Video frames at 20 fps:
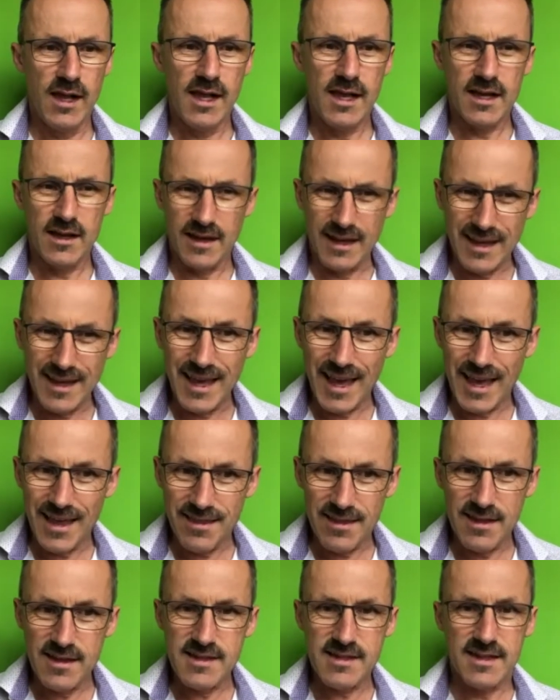kind of get
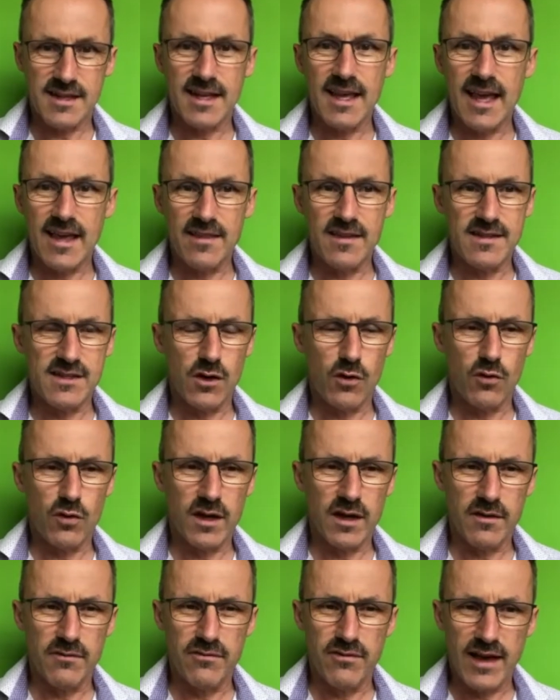this and get this whole
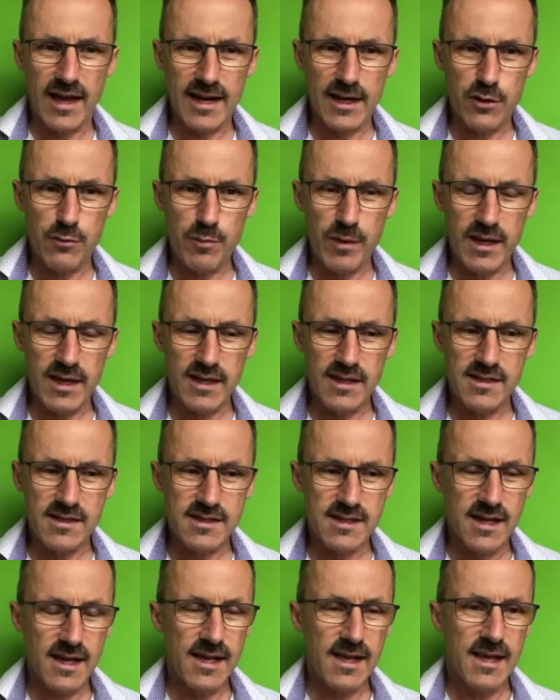kind of value piece.
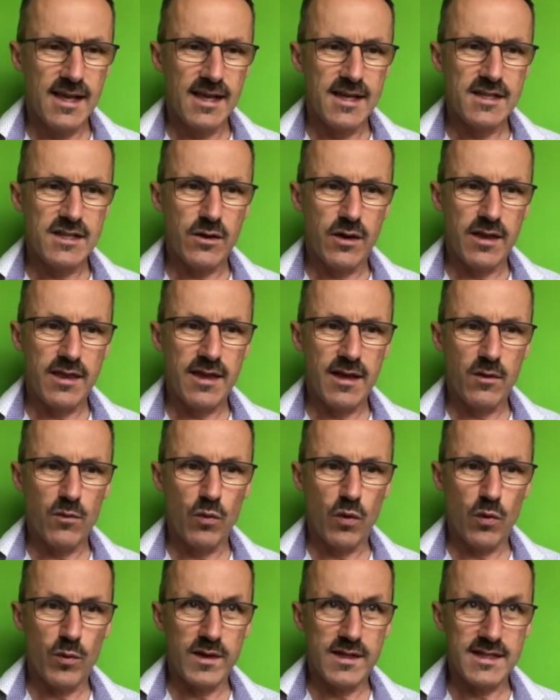So I think
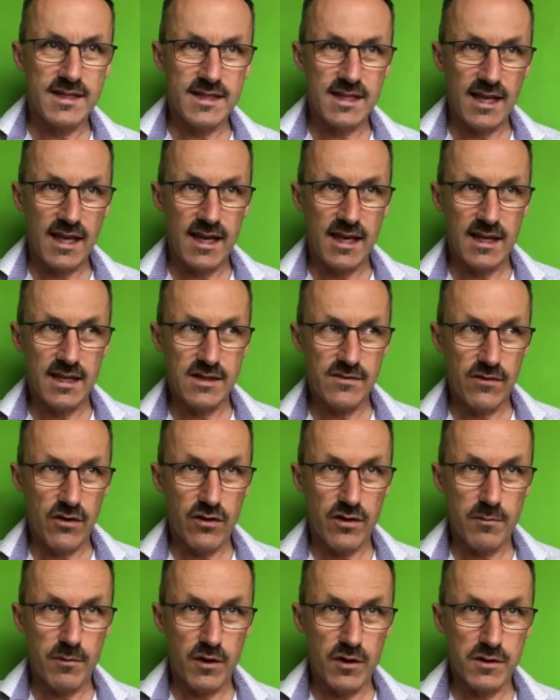what we're seeing is
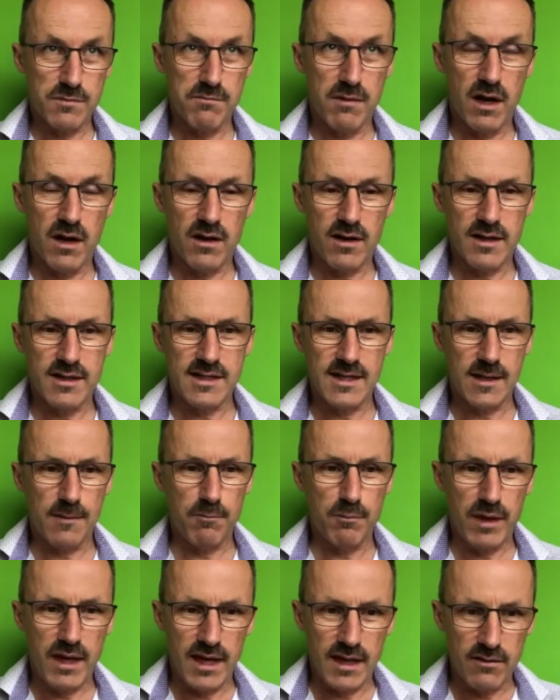very much marketing
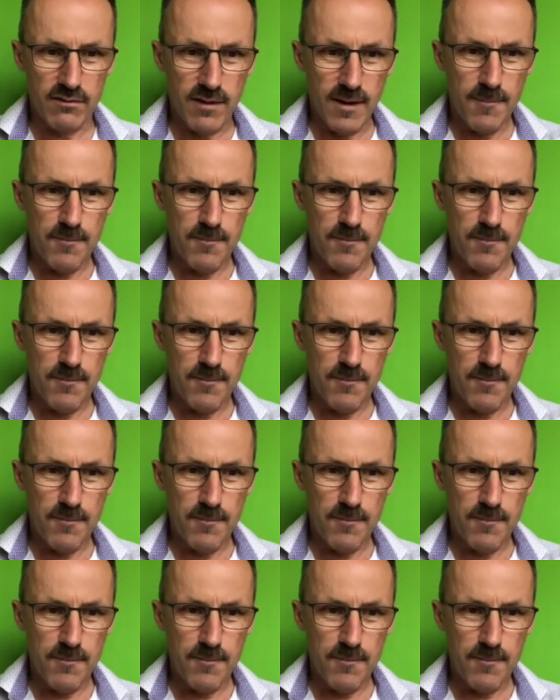being